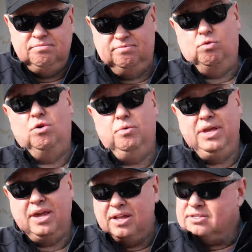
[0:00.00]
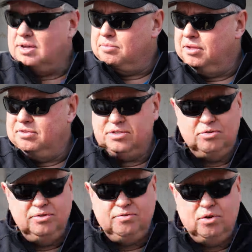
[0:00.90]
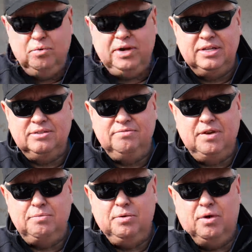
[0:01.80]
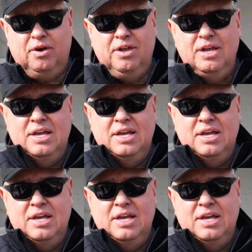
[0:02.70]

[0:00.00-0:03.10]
4 weekends, I believe there's always 4 weekends in February,